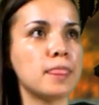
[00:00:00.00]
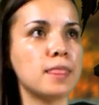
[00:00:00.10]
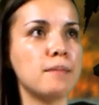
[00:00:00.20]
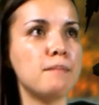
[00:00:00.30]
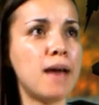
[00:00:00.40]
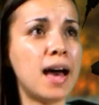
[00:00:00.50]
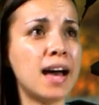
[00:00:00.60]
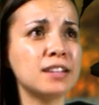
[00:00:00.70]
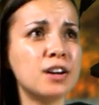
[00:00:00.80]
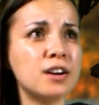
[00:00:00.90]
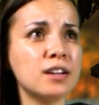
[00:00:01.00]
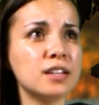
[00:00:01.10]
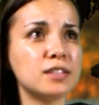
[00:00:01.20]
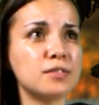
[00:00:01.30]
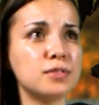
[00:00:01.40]
The Magnar
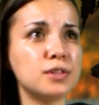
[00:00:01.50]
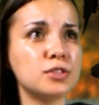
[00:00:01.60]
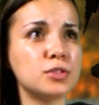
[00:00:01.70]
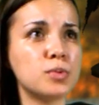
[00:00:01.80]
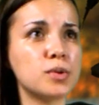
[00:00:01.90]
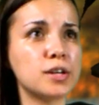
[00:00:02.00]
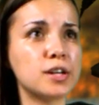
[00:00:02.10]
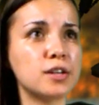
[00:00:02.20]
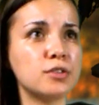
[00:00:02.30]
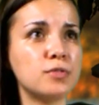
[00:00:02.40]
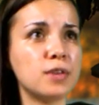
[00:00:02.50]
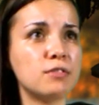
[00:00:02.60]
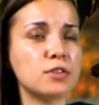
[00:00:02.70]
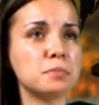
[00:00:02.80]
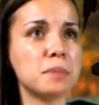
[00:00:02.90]
is a fierce warrior who
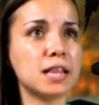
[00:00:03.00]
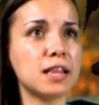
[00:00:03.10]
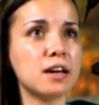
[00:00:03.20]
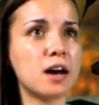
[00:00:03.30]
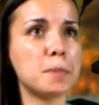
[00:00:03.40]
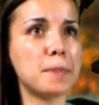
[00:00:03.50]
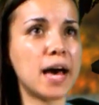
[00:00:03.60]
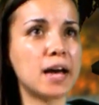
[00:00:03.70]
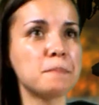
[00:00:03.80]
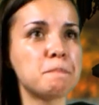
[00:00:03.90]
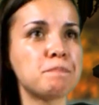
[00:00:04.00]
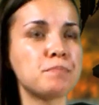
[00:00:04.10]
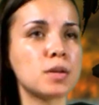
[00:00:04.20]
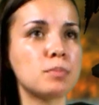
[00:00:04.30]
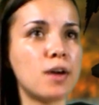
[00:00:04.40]
favors melee combat,
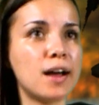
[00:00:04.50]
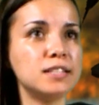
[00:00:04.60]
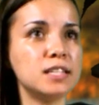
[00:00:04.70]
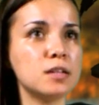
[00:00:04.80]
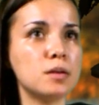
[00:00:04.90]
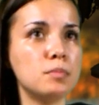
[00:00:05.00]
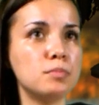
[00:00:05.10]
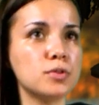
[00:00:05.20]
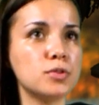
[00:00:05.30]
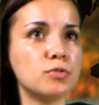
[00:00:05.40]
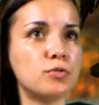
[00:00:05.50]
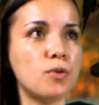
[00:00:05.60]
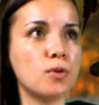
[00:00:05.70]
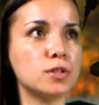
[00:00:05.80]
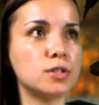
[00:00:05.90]
prizing brute
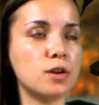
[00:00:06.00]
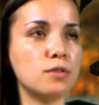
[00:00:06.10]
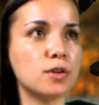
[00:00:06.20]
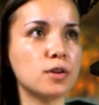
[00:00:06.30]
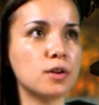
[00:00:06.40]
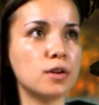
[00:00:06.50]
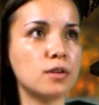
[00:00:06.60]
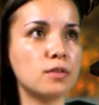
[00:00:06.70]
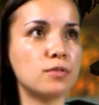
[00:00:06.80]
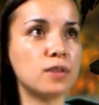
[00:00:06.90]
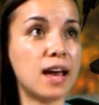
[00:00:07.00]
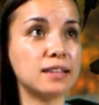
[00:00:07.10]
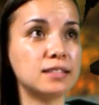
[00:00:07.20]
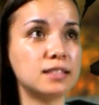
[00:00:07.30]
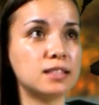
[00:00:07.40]
force over
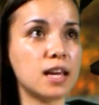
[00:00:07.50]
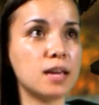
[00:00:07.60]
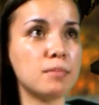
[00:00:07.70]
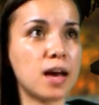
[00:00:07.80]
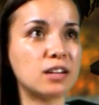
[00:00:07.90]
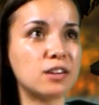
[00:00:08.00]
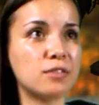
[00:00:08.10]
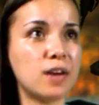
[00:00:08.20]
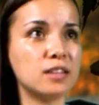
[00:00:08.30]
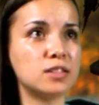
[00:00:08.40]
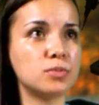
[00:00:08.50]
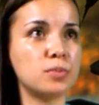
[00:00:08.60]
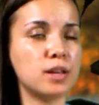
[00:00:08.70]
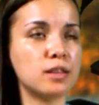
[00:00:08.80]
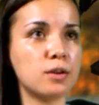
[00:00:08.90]
finesse. A Magnar fights
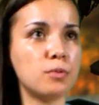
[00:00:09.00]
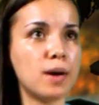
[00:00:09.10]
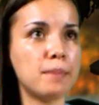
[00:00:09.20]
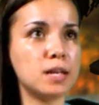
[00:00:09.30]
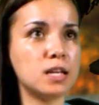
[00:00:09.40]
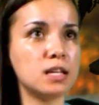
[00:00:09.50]
with a weapon